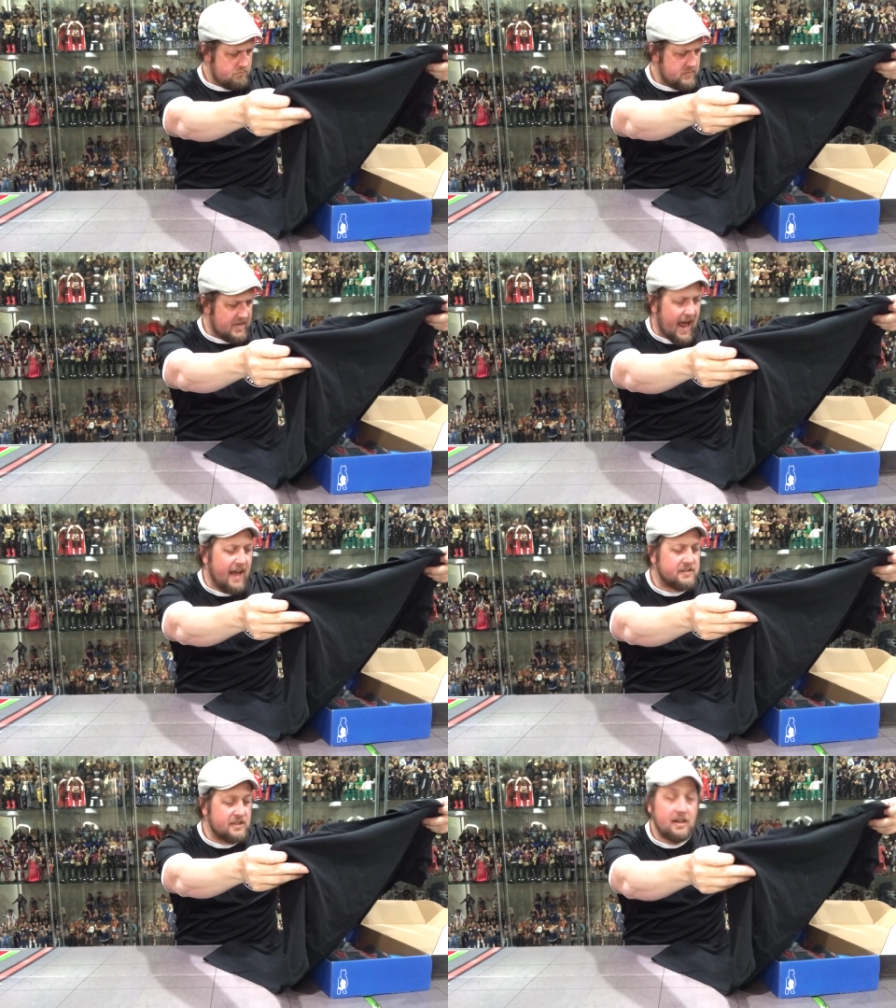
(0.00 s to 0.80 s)

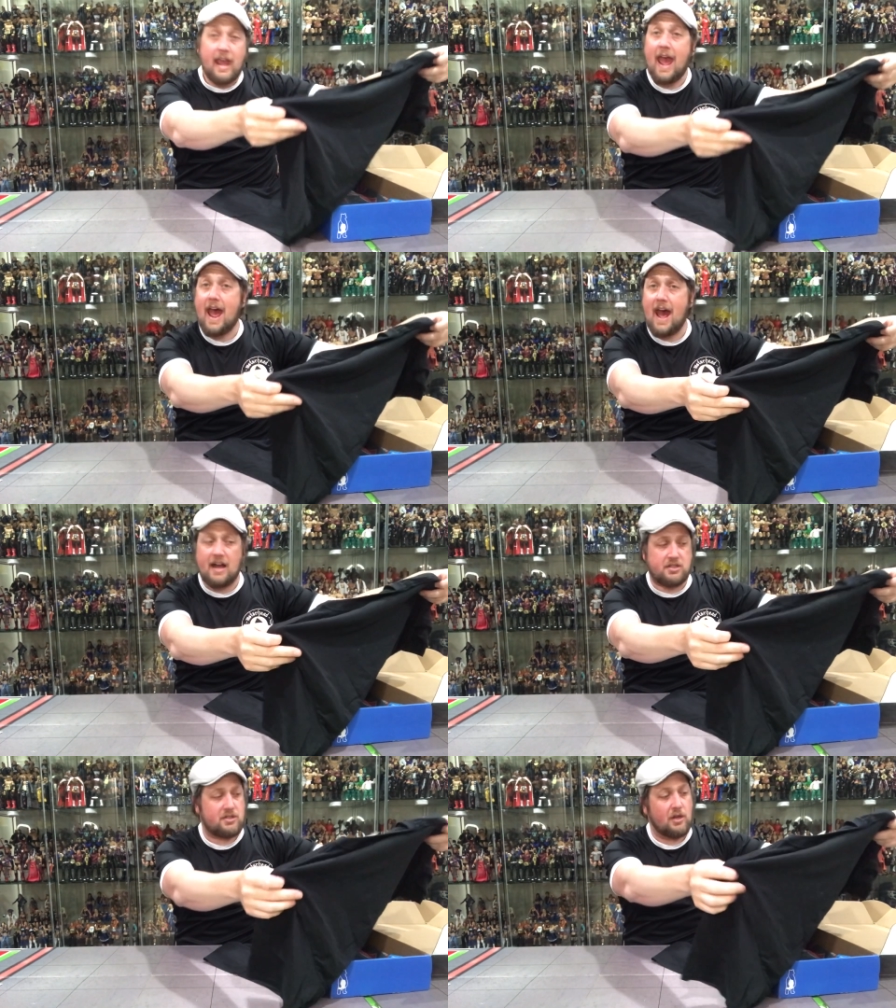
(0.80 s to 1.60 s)
Dax and
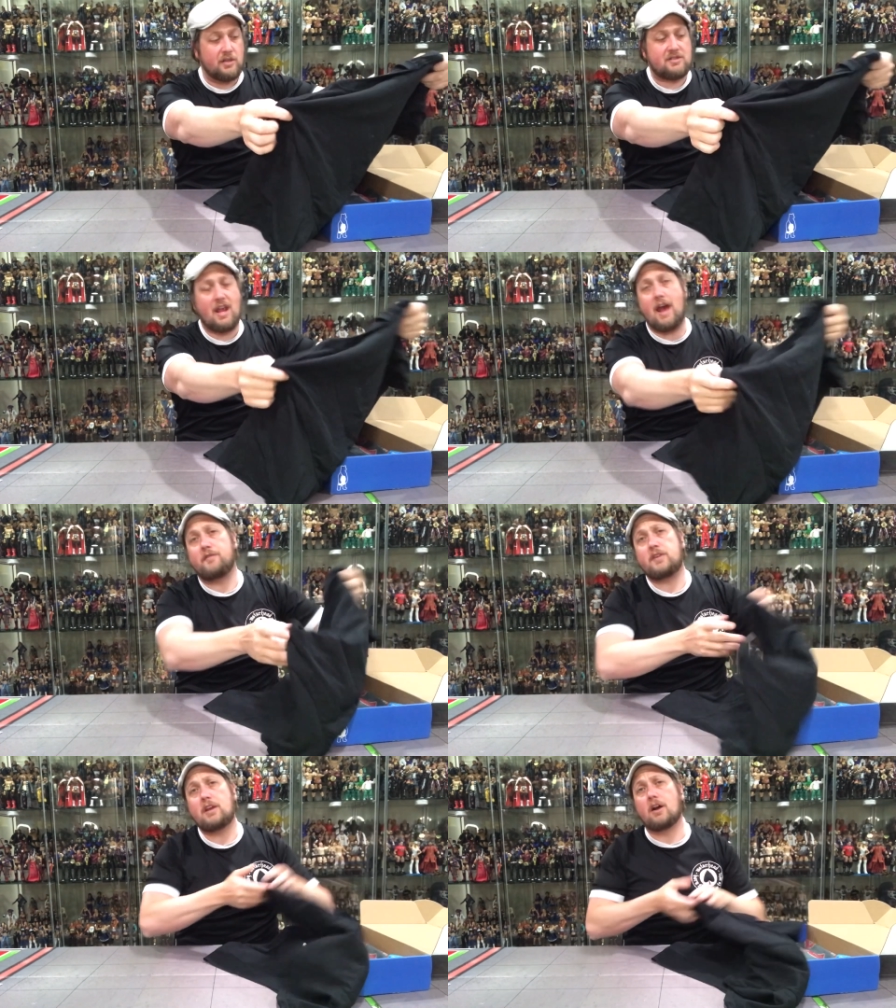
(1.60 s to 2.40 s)
Cash. So it's
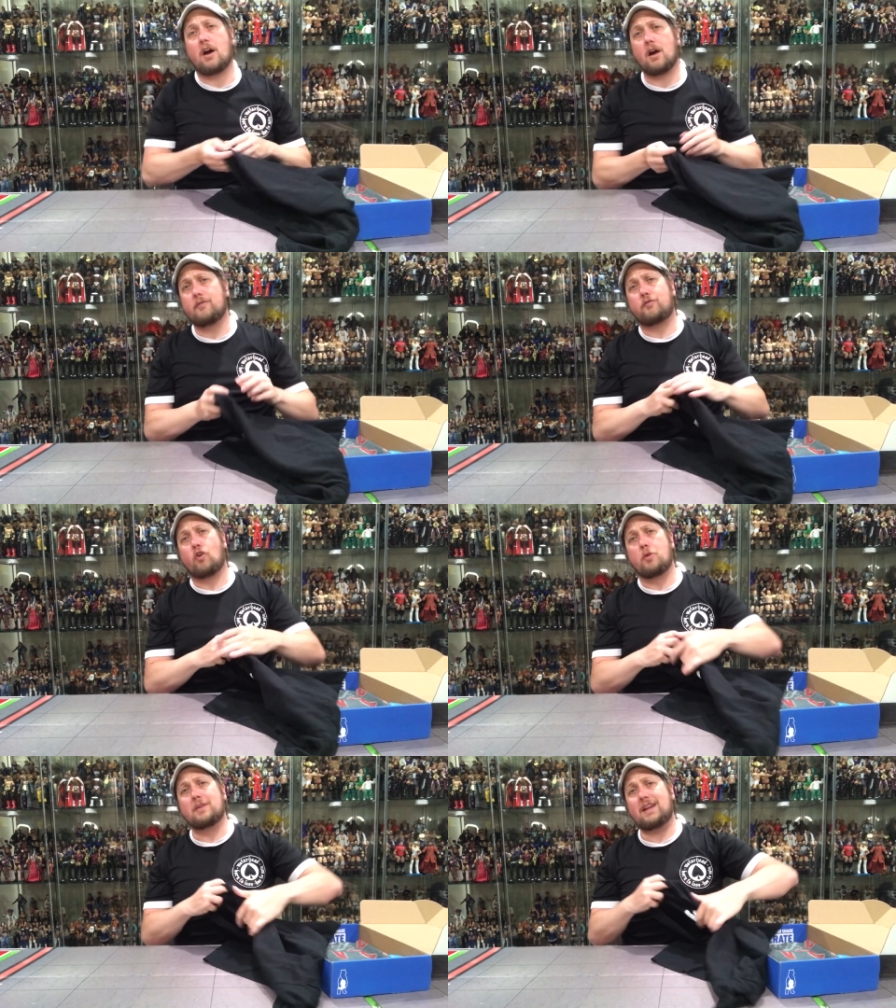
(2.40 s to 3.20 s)
FTR,
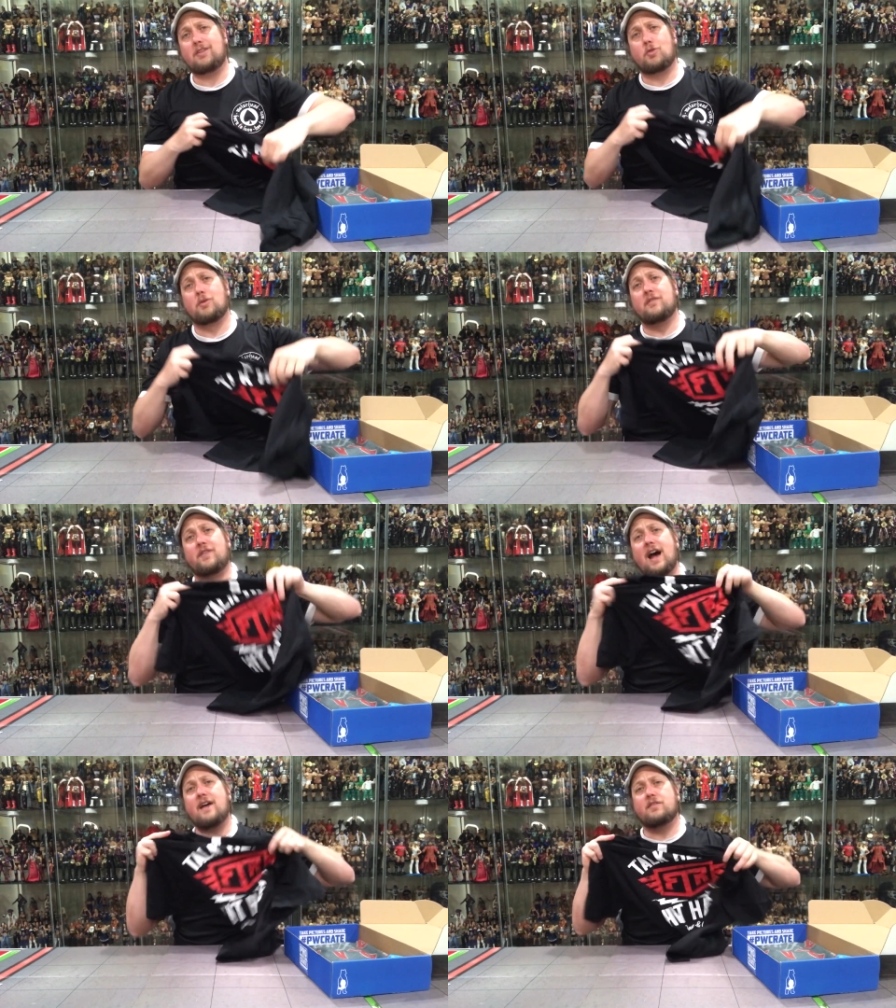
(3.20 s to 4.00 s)
formerly the
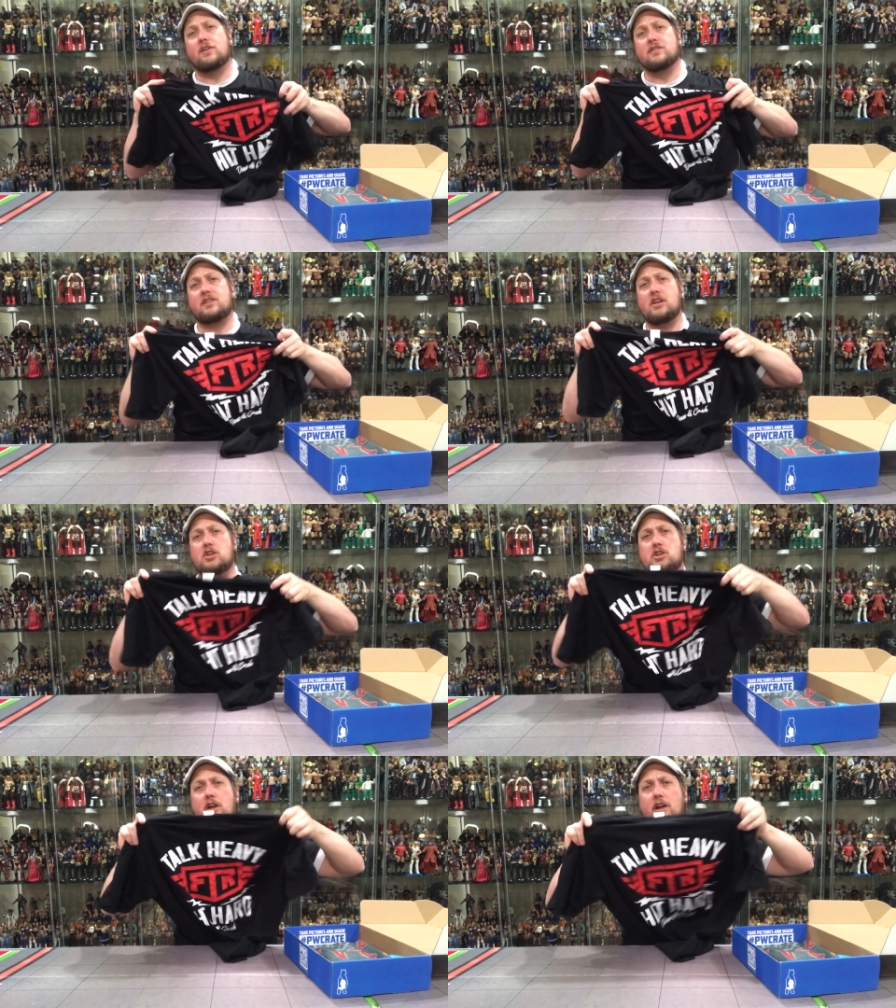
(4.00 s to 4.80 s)
Revival
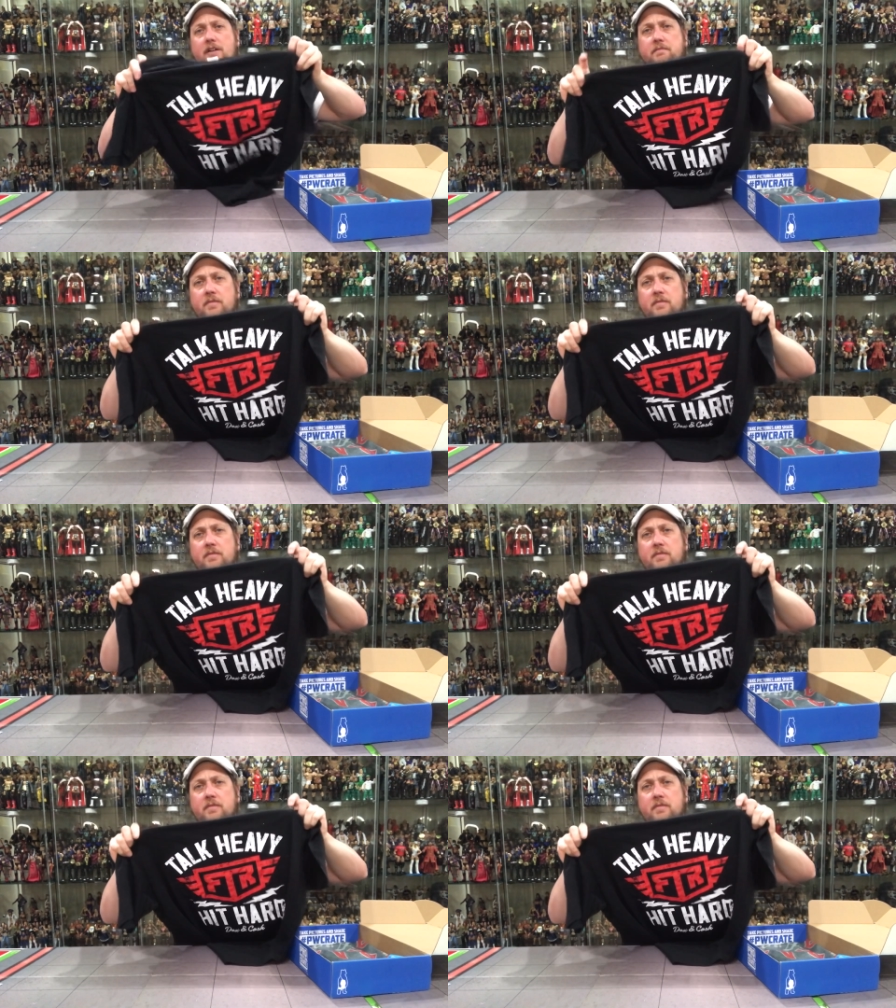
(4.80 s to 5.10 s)
t-shirt.